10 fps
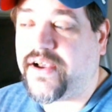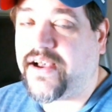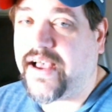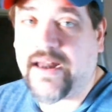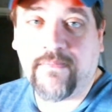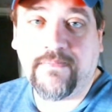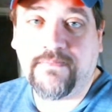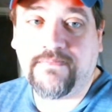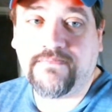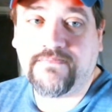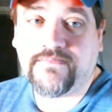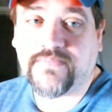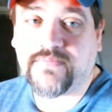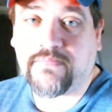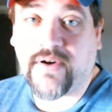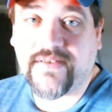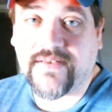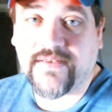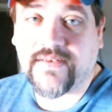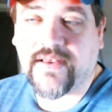uh, had a
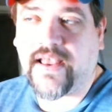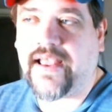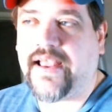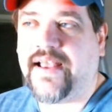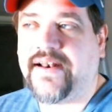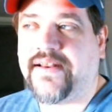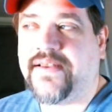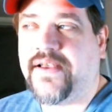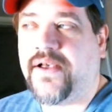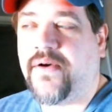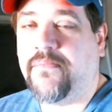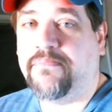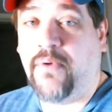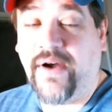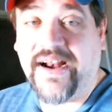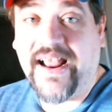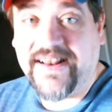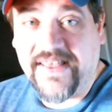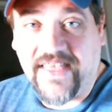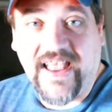presence, and boy,
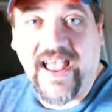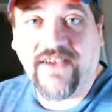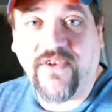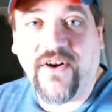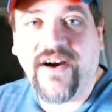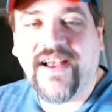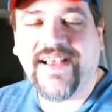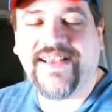did they ever,